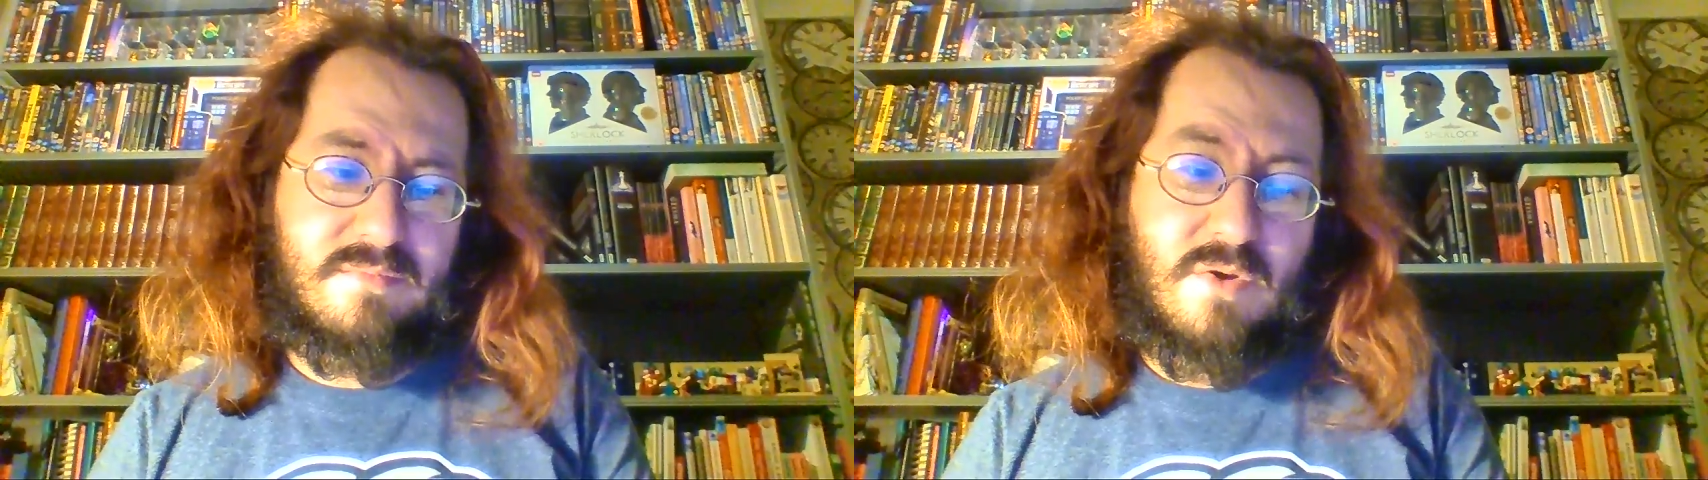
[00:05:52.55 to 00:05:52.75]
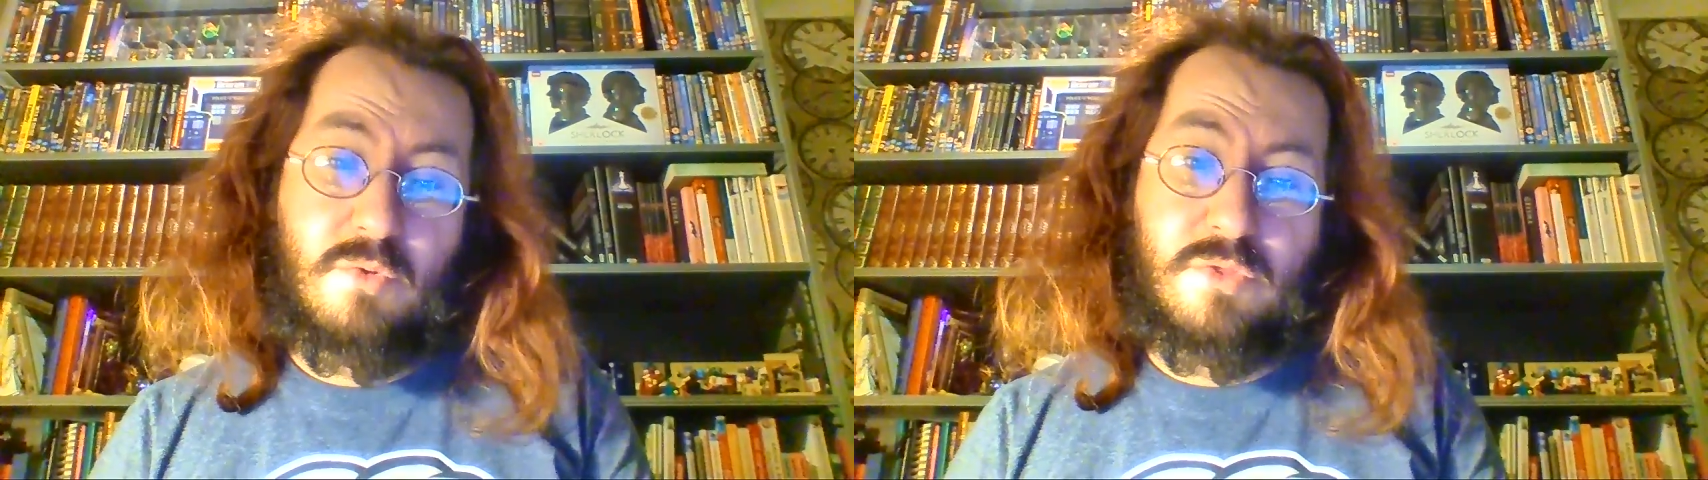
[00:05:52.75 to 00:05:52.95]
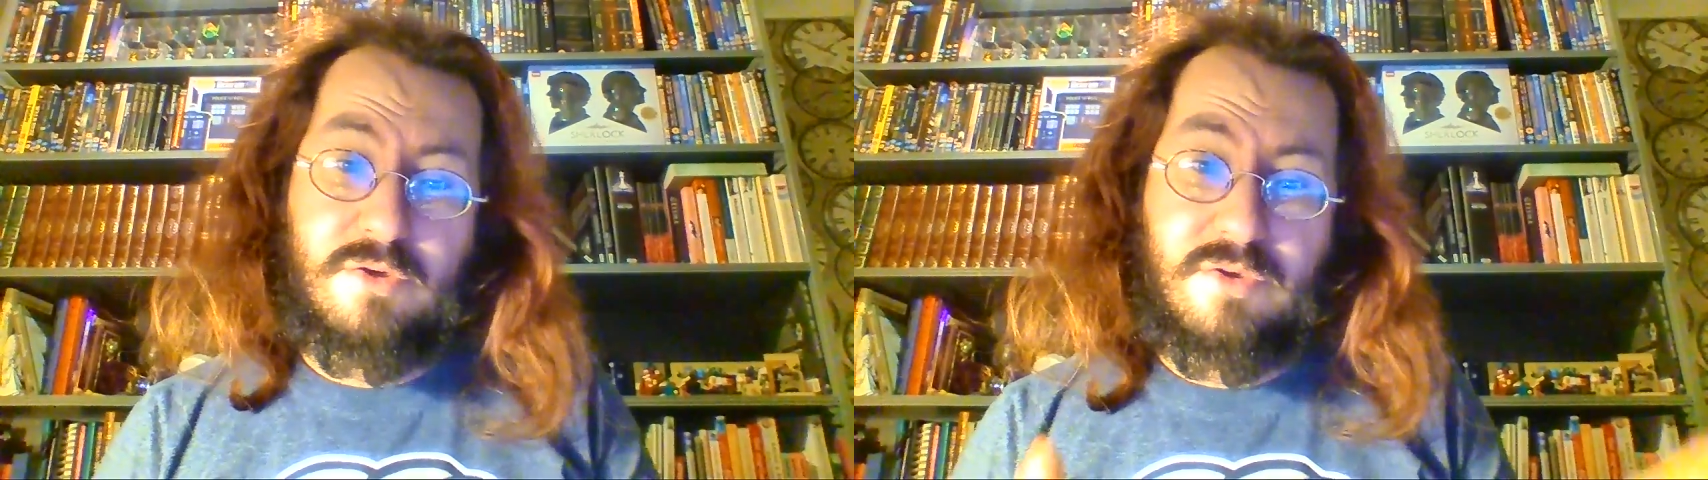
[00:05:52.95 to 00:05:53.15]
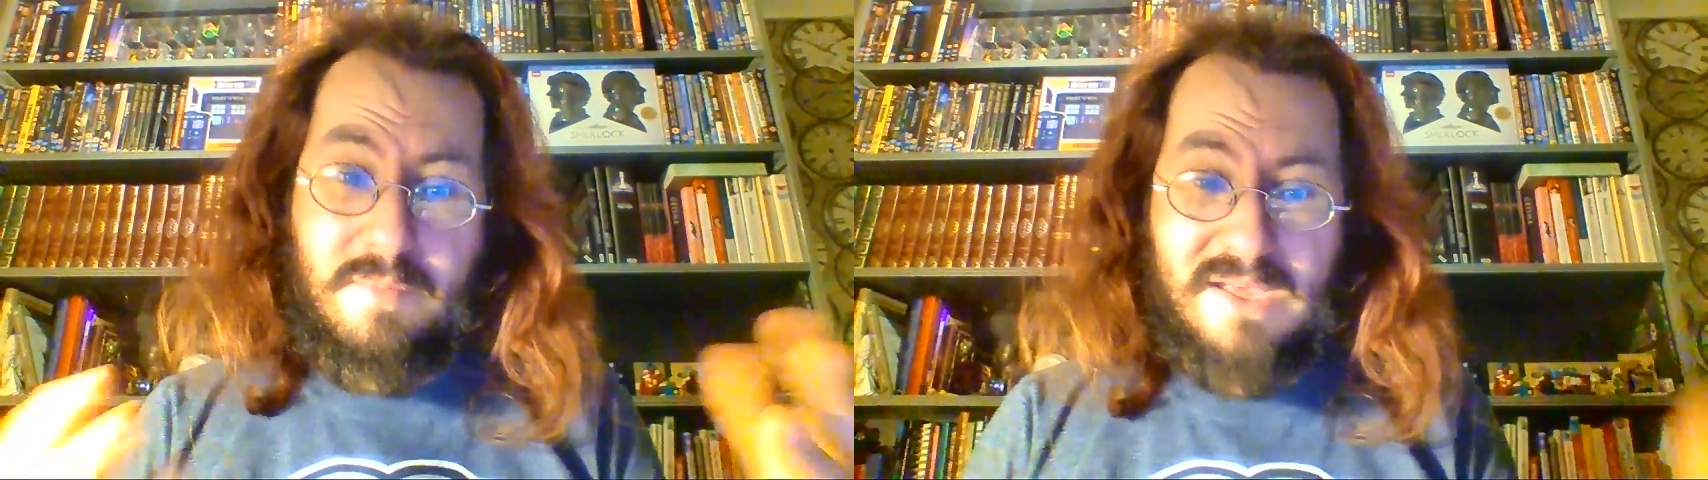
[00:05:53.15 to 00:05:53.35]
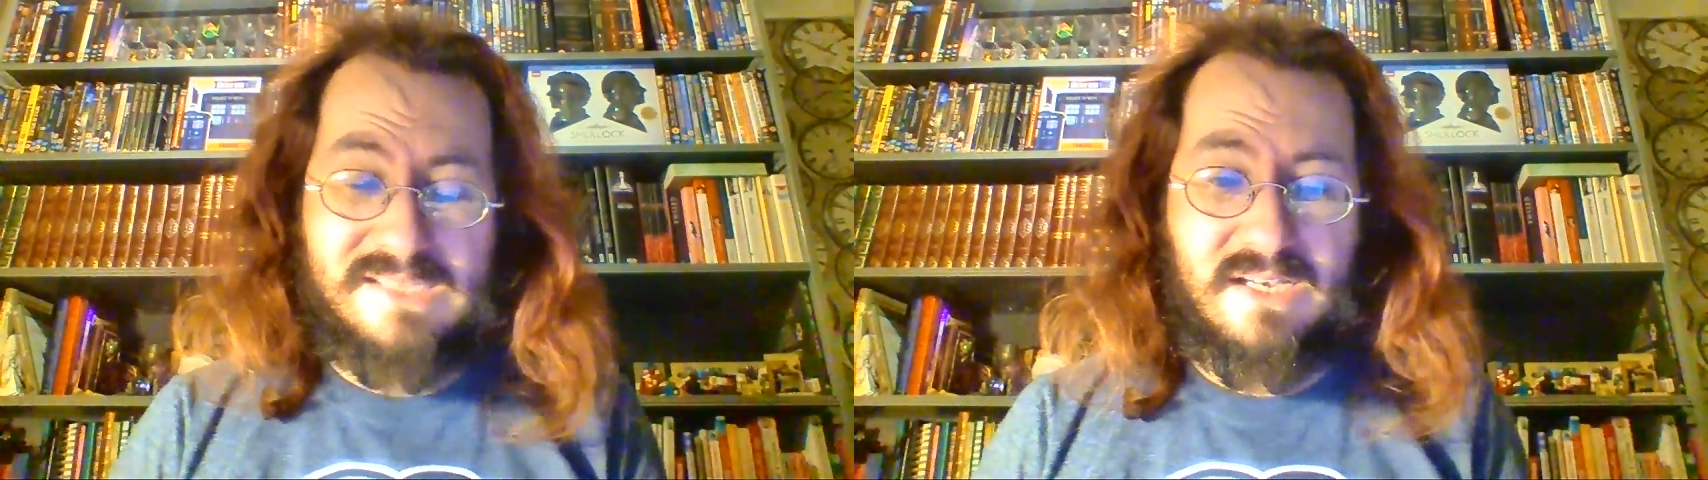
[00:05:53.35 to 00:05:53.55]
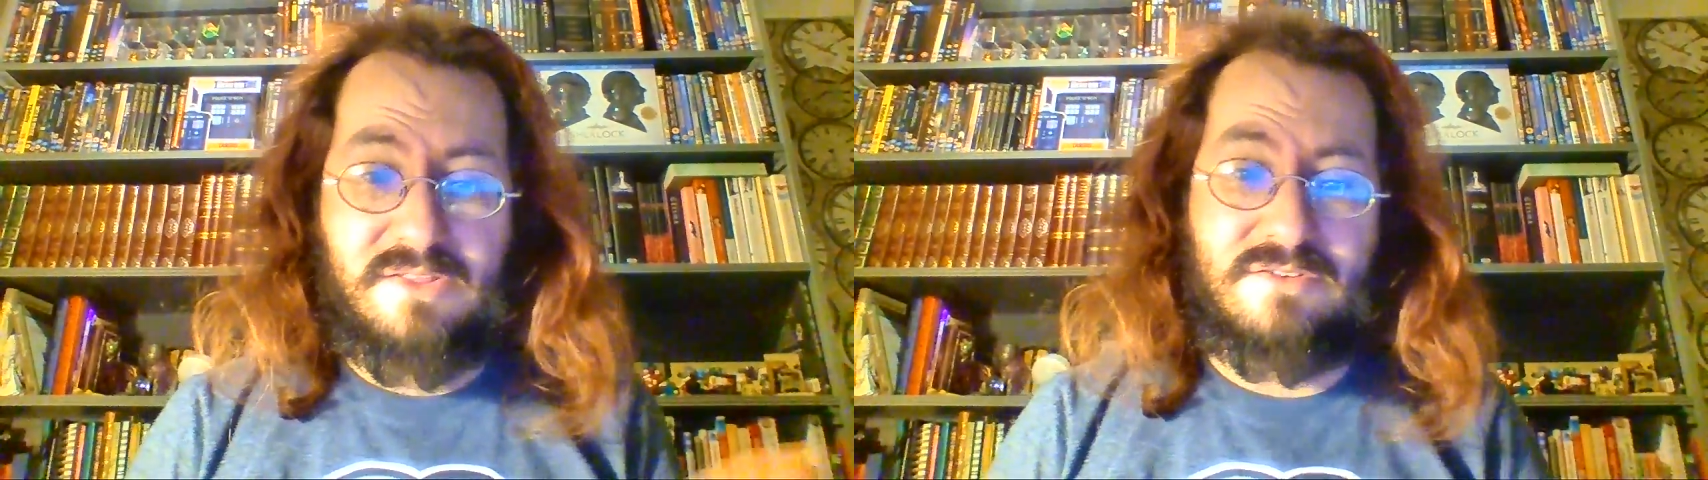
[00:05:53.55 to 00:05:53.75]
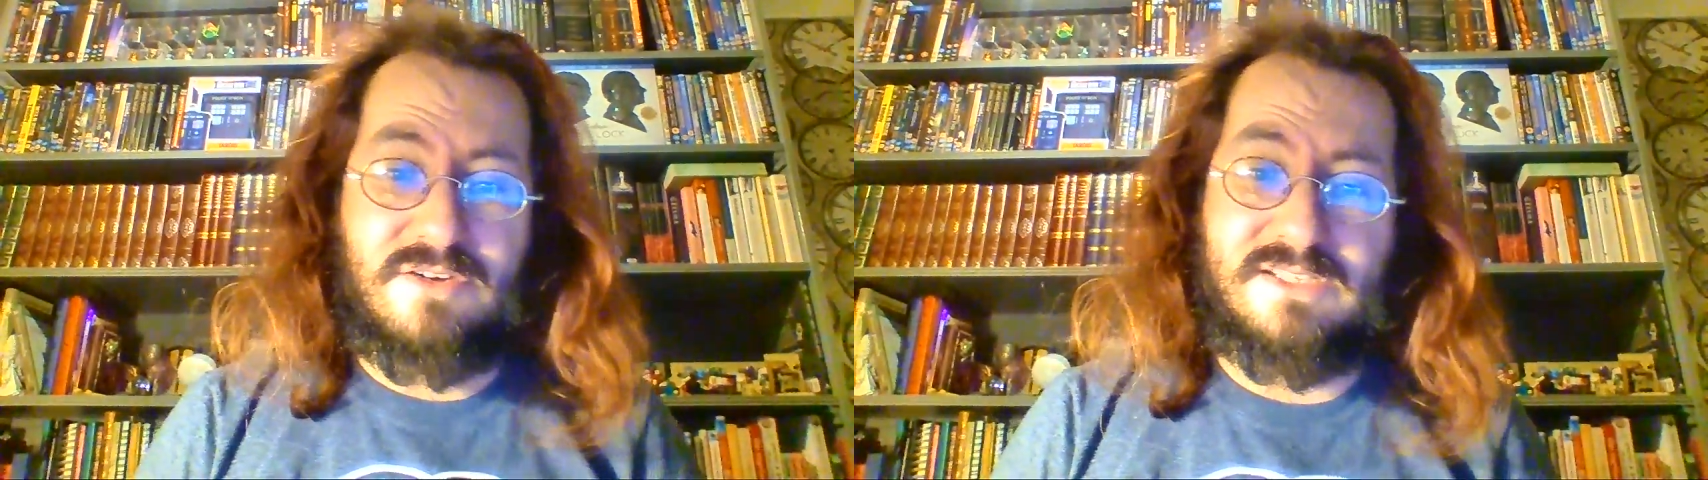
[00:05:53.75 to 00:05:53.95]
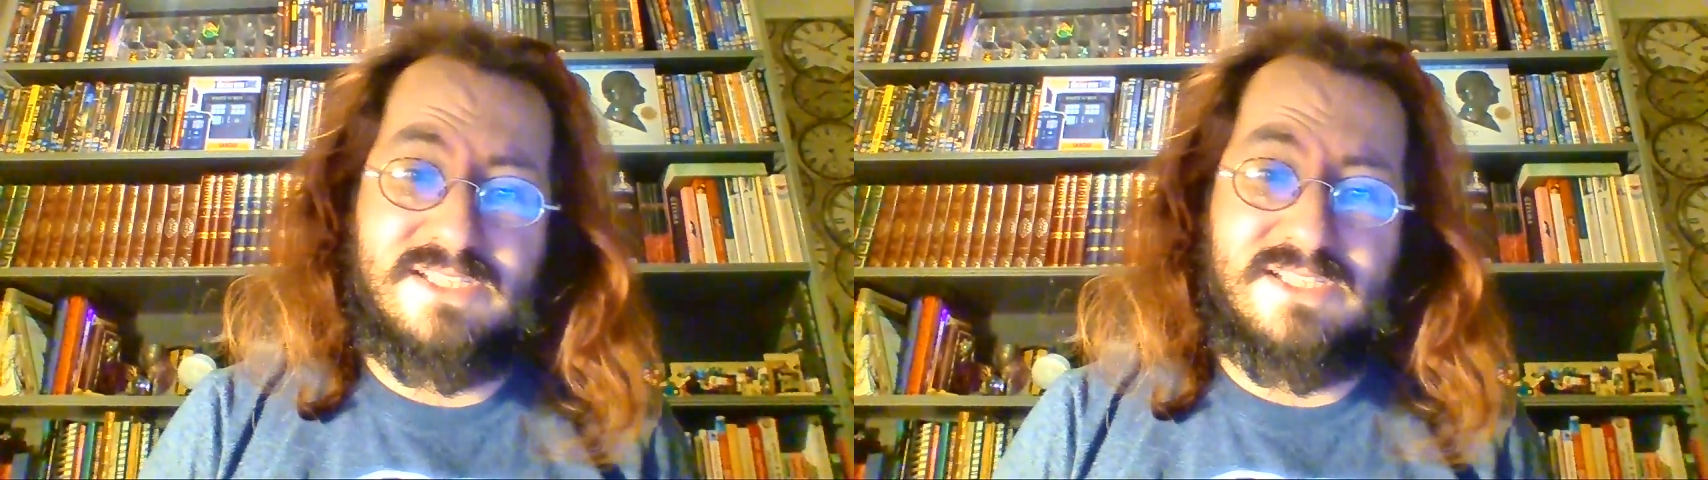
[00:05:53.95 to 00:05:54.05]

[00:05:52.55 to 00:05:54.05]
Although compared to other crates,